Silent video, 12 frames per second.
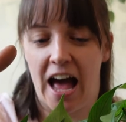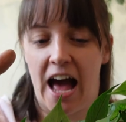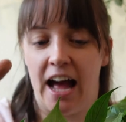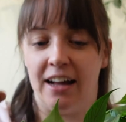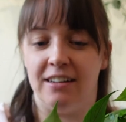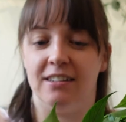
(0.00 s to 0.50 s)

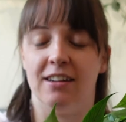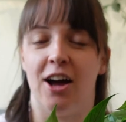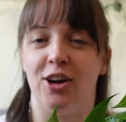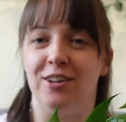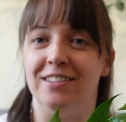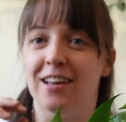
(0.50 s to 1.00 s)
And I
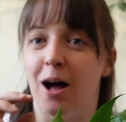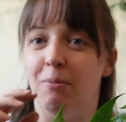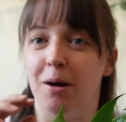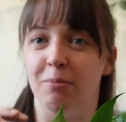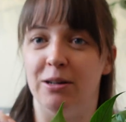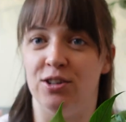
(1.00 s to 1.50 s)
could tell
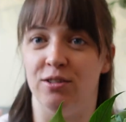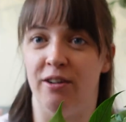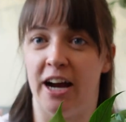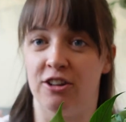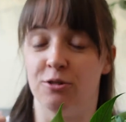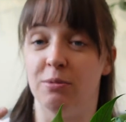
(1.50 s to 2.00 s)
by Mitch's
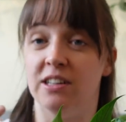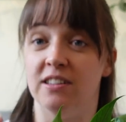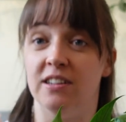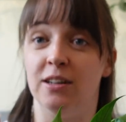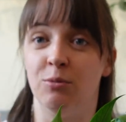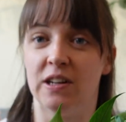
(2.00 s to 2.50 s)
reaction, because he
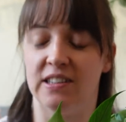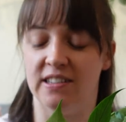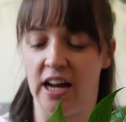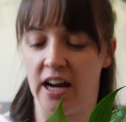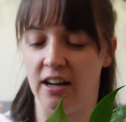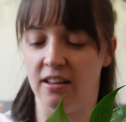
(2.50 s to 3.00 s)
didn't want to
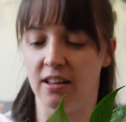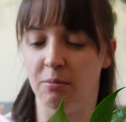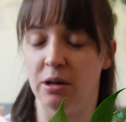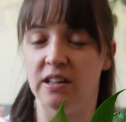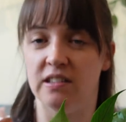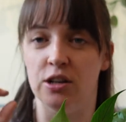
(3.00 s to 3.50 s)
say anything,
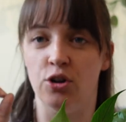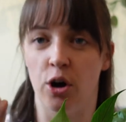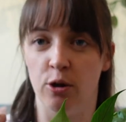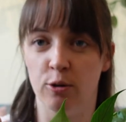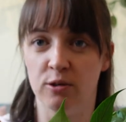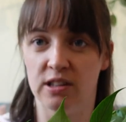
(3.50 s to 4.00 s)
because he
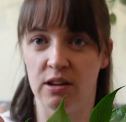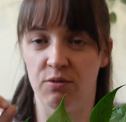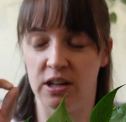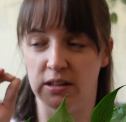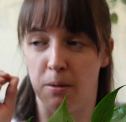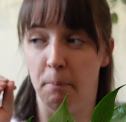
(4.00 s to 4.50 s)
knows if
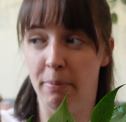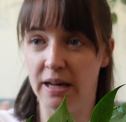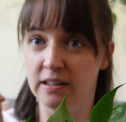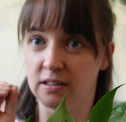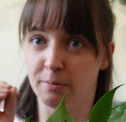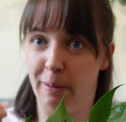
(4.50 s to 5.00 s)
there's a
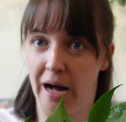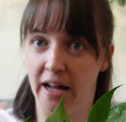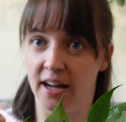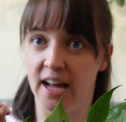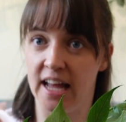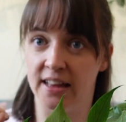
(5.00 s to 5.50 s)
big
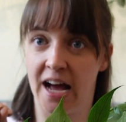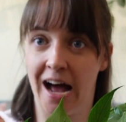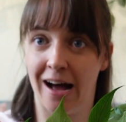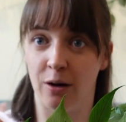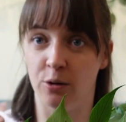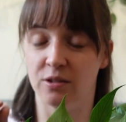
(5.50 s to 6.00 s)
spider in the
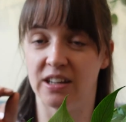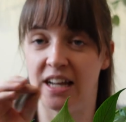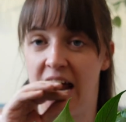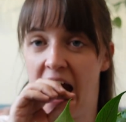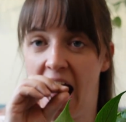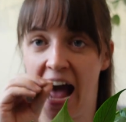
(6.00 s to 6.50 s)
house, it
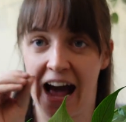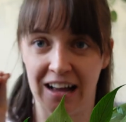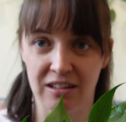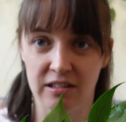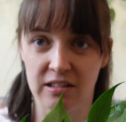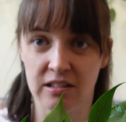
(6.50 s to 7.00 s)

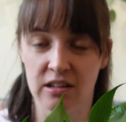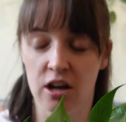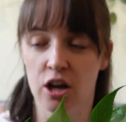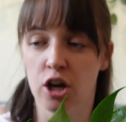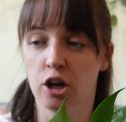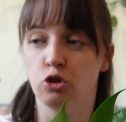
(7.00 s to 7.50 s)
has
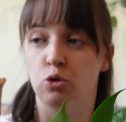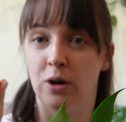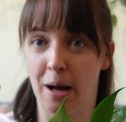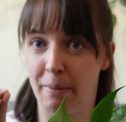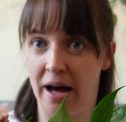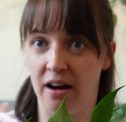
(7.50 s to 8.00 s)
to
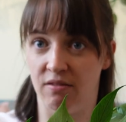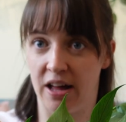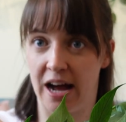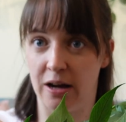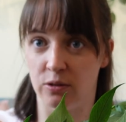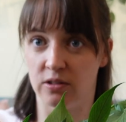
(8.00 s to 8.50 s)
come out of the
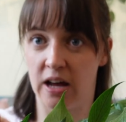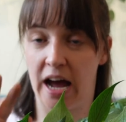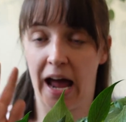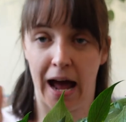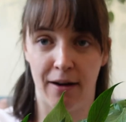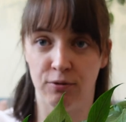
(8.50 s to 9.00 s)
house. I
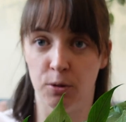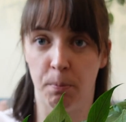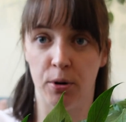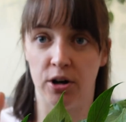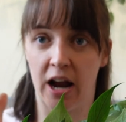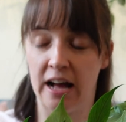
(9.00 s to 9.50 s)
have to
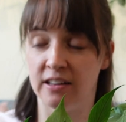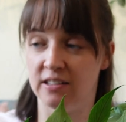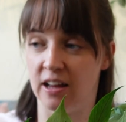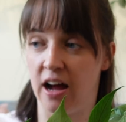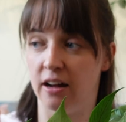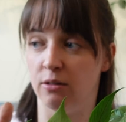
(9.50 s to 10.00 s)
put it
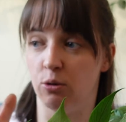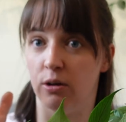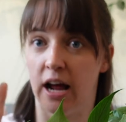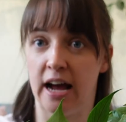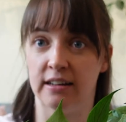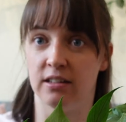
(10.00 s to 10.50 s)
outside, or
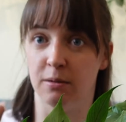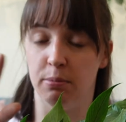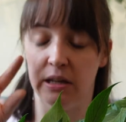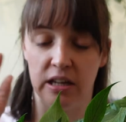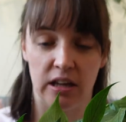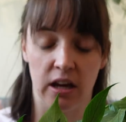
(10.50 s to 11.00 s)

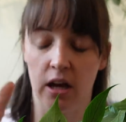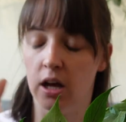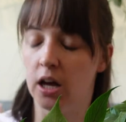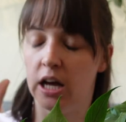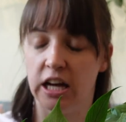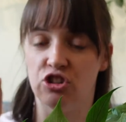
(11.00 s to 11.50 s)

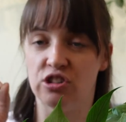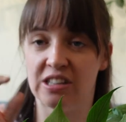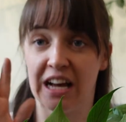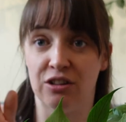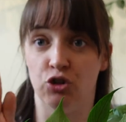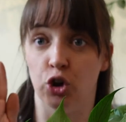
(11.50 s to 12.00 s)
it just
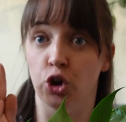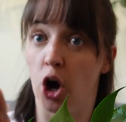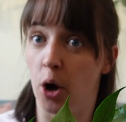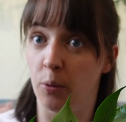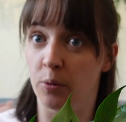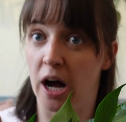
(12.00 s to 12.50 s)
has to
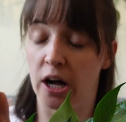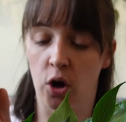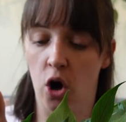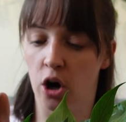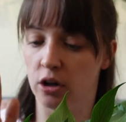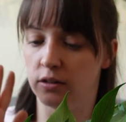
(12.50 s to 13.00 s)
go. I
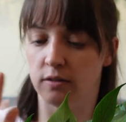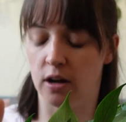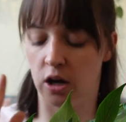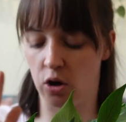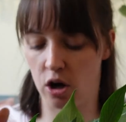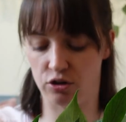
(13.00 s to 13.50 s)

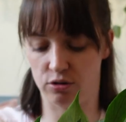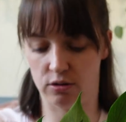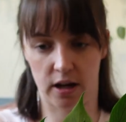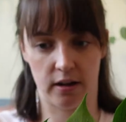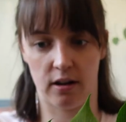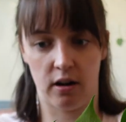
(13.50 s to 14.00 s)
can't do that.